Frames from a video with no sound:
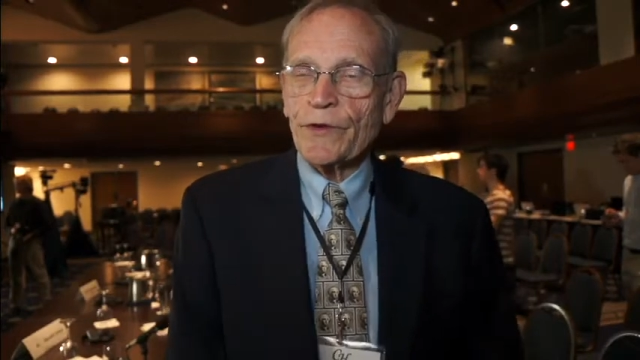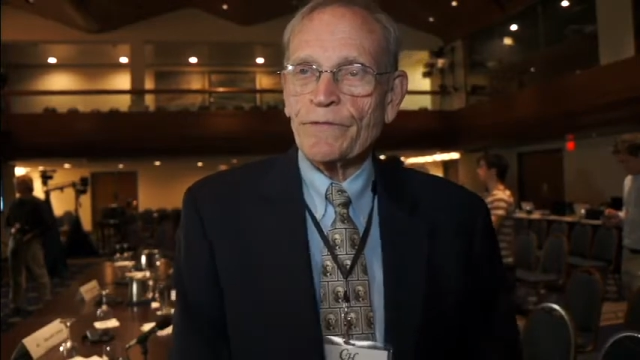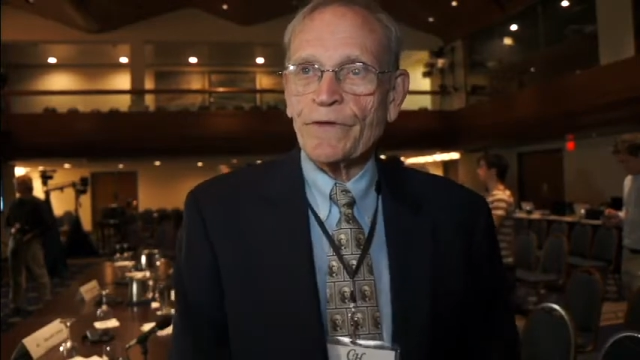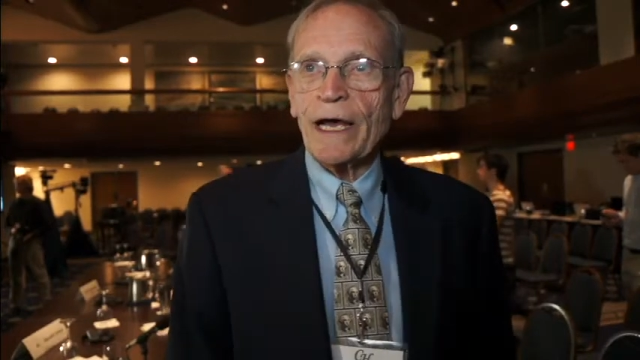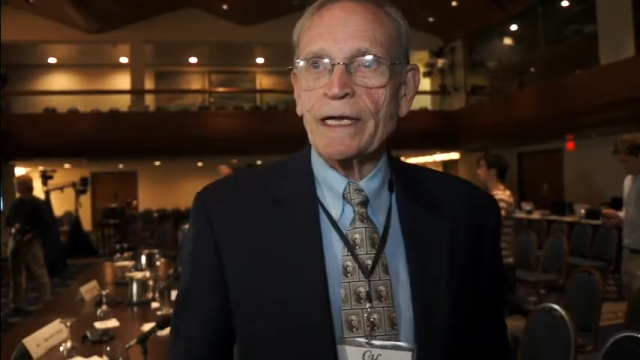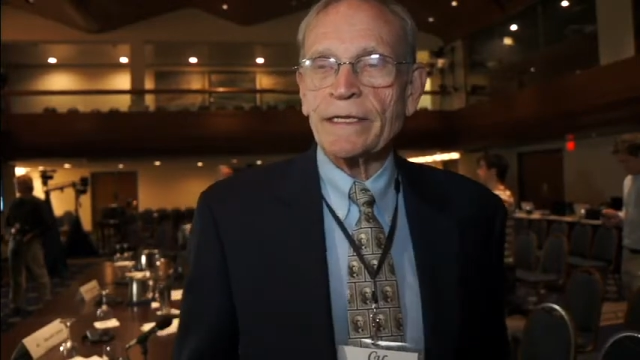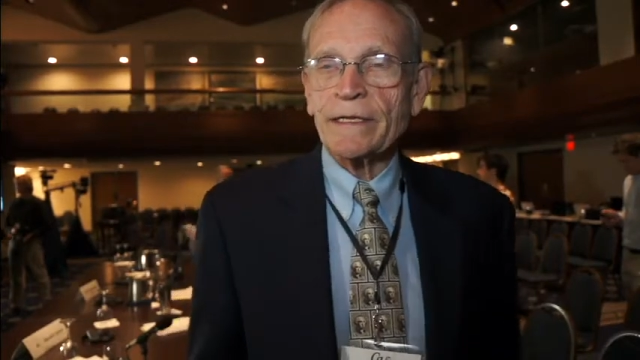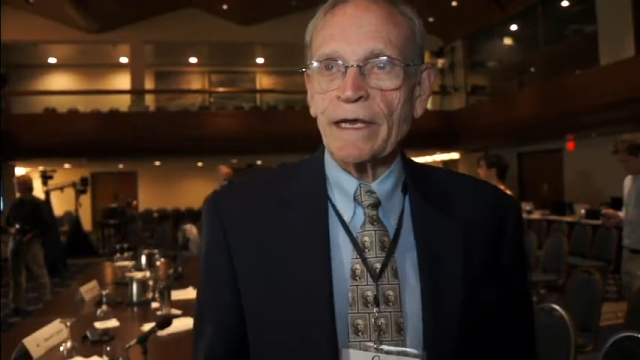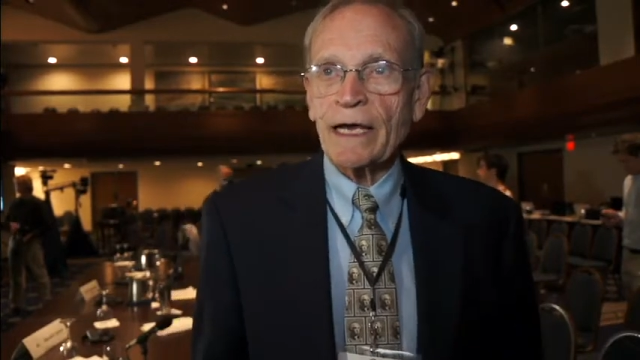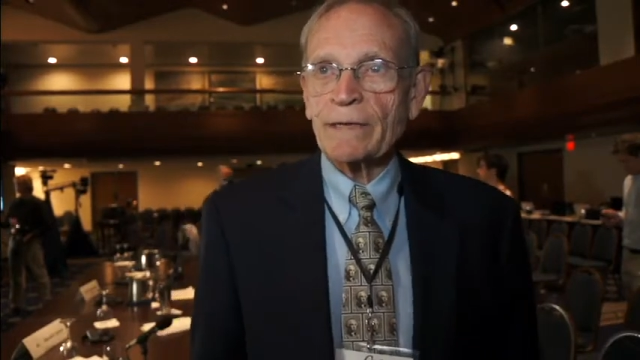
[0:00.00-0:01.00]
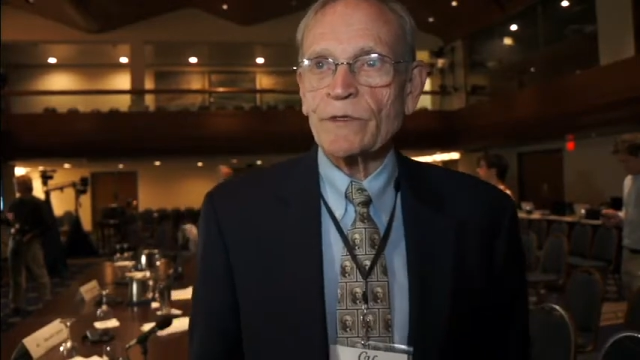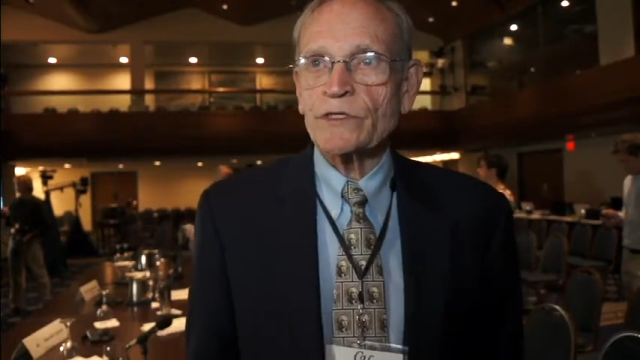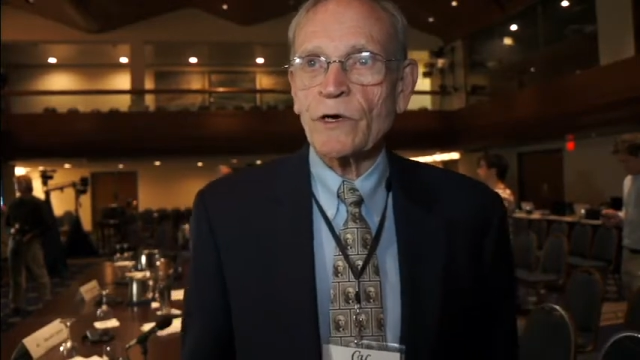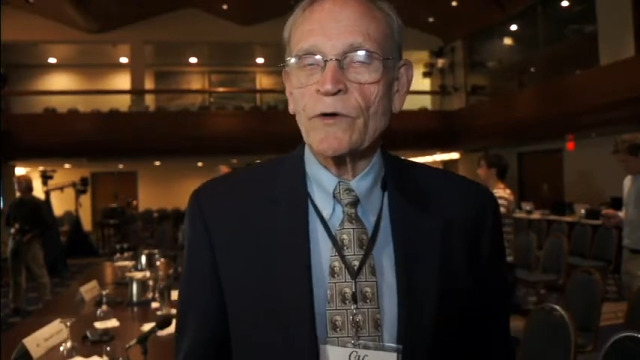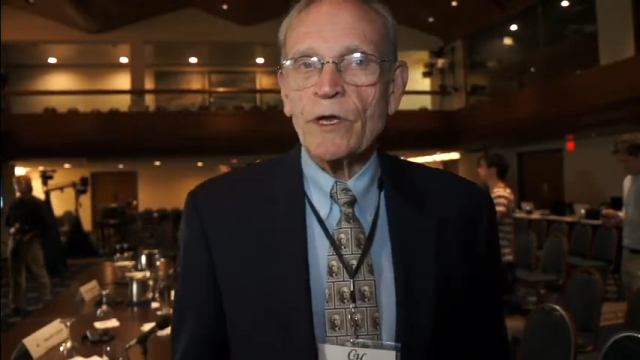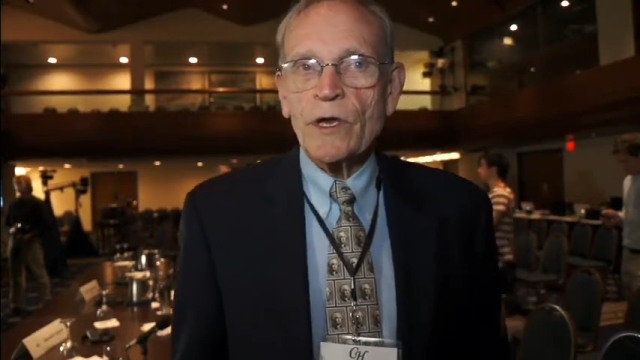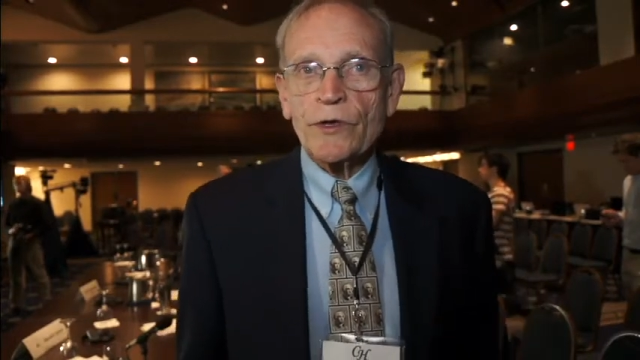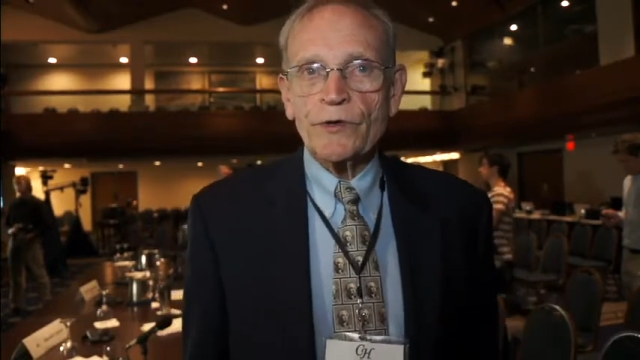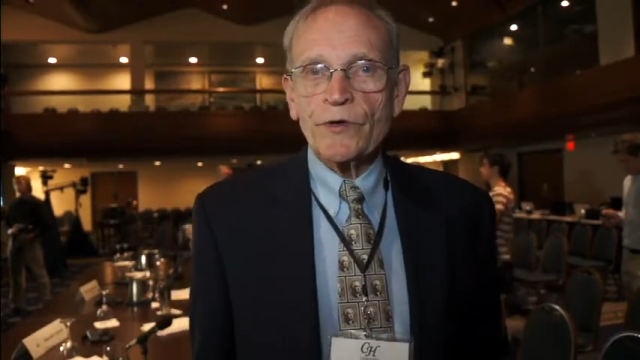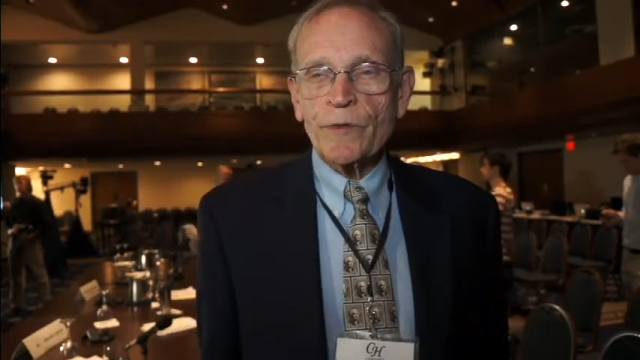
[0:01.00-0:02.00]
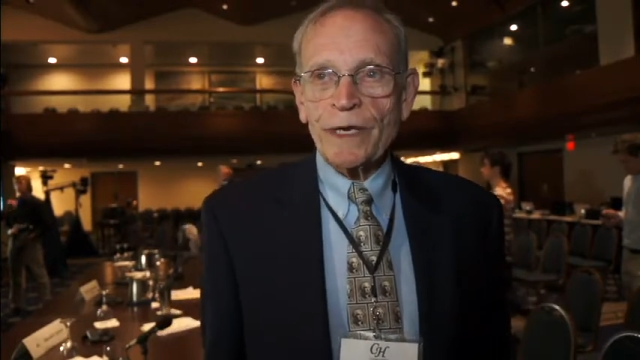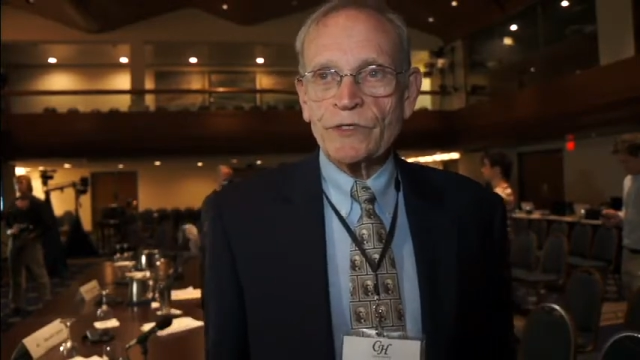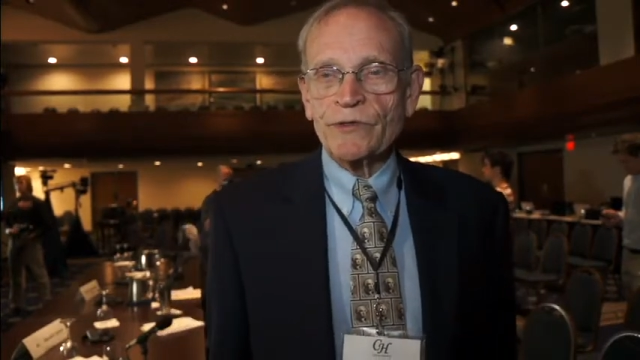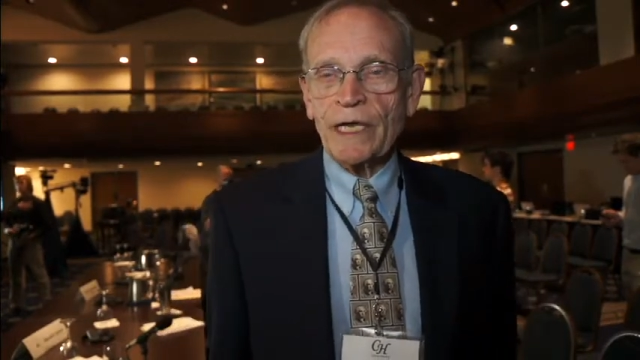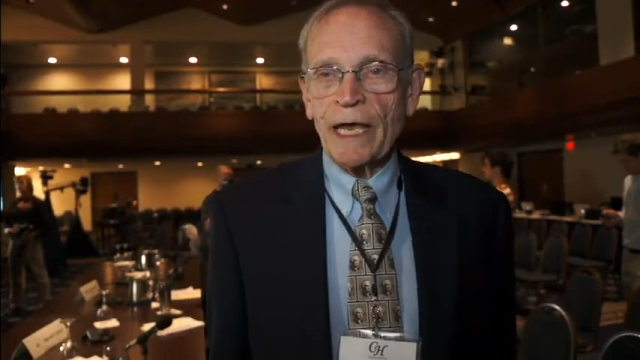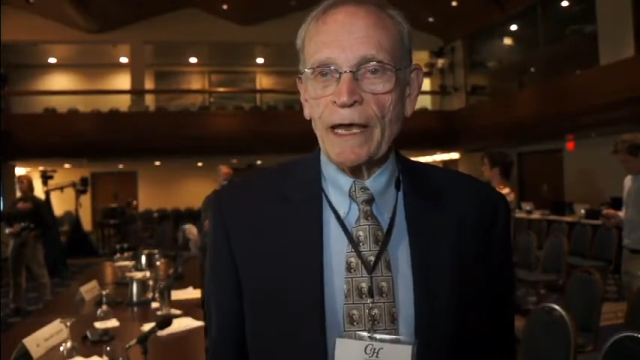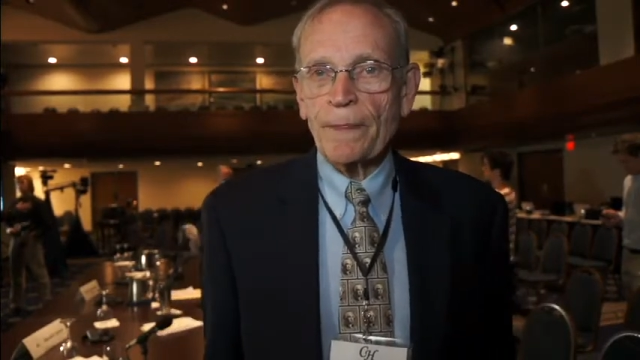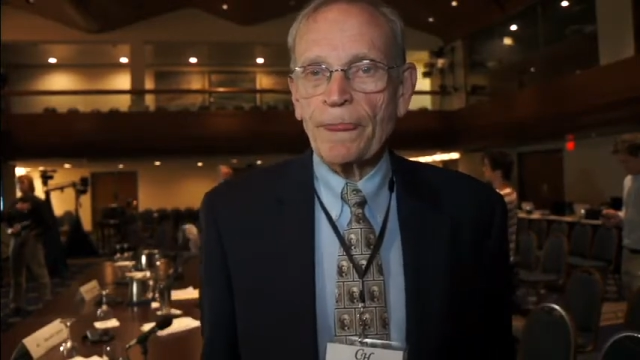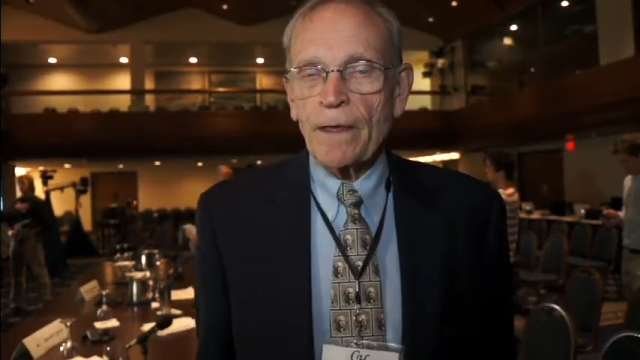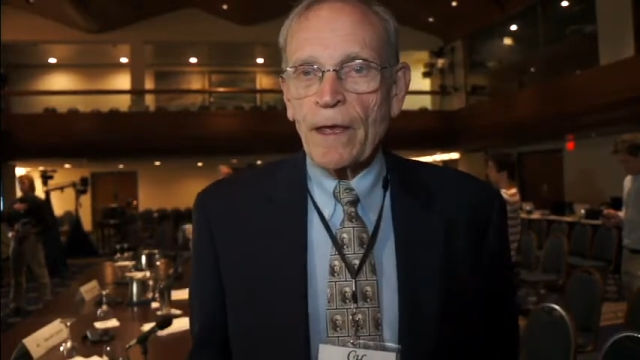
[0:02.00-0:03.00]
find in the document. So you do the best you can.